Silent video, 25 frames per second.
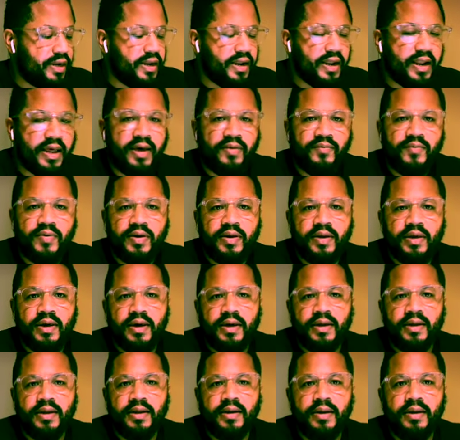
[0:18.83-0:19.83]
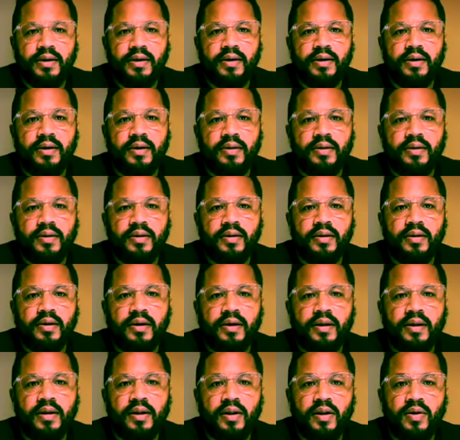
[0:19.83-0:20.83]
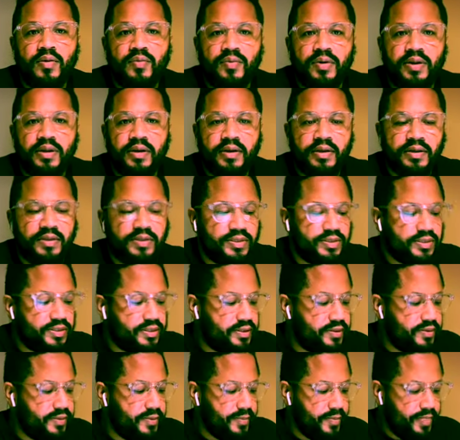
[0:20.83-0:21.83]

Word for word: navigating uh, loneliness,